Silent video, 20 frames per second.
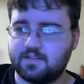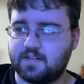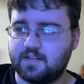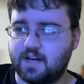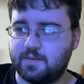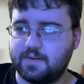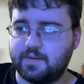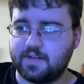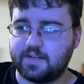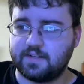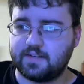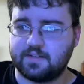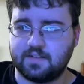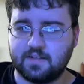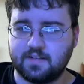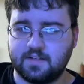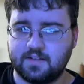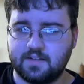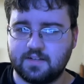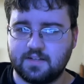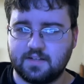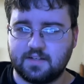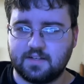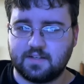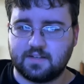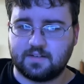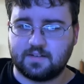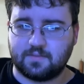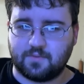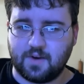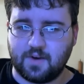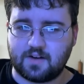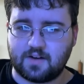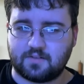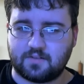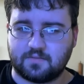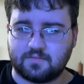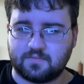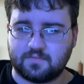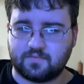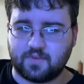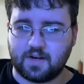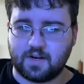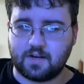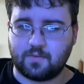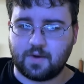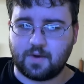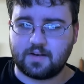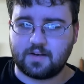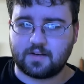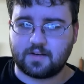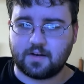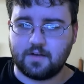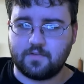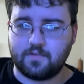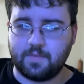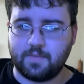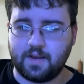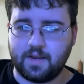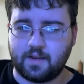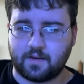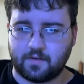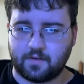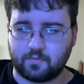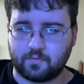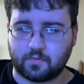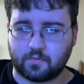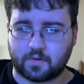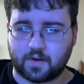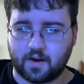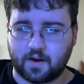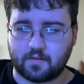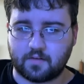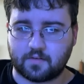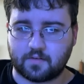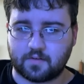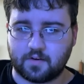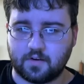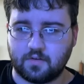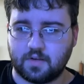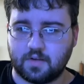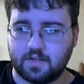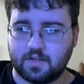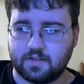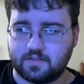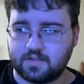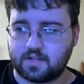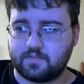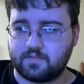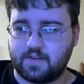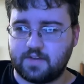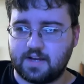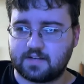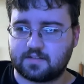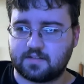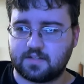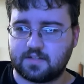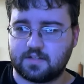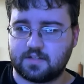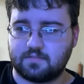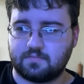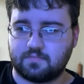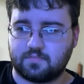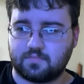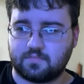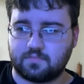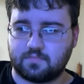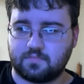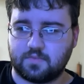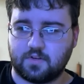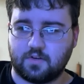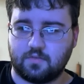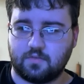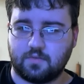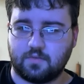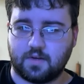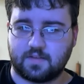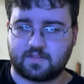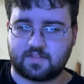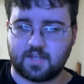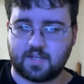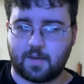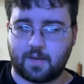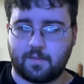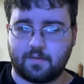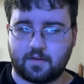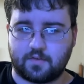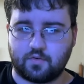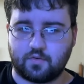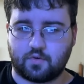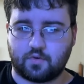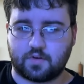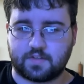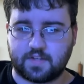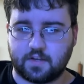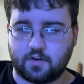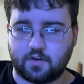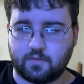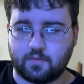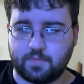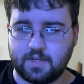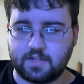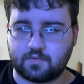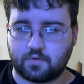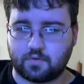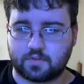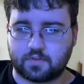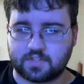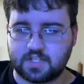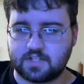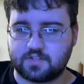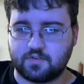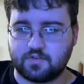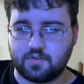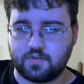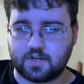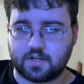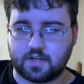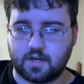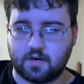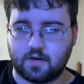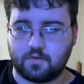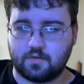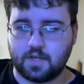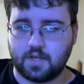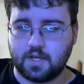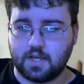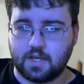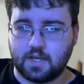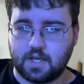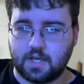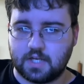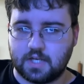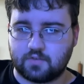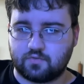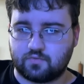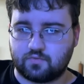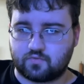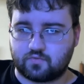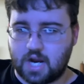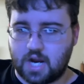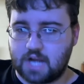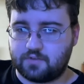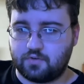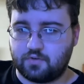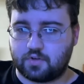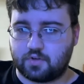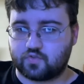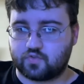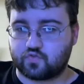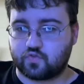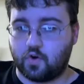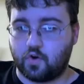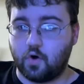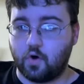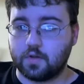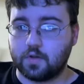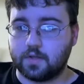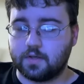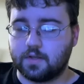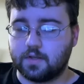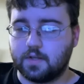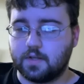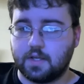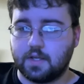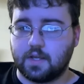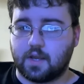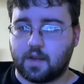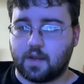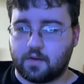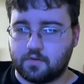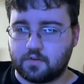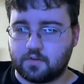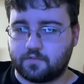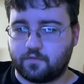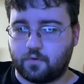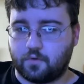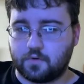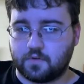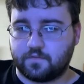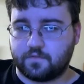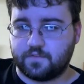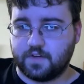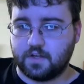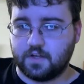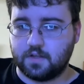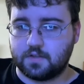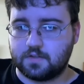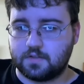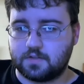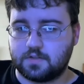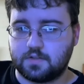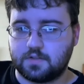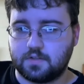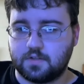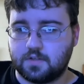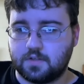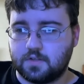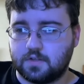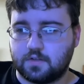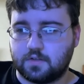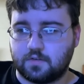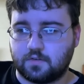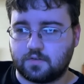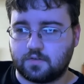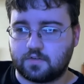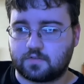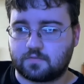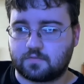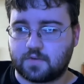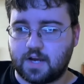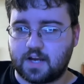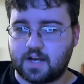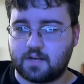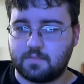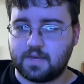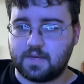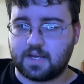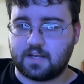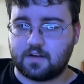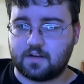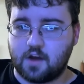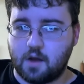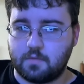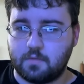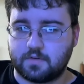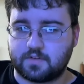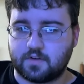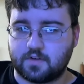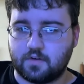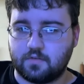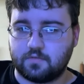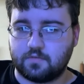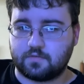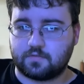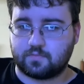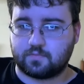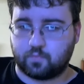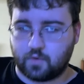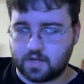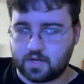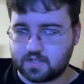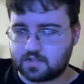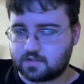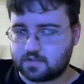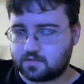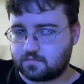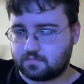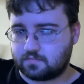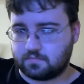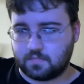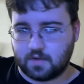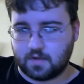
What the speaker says: I mean, wow, way to go for being a useful character, you know, instead of actually, you know, accepting that you are a tail beast or a Jinchuriki now and trying to control it and use it for the village, you're just kind of making Obito's wish.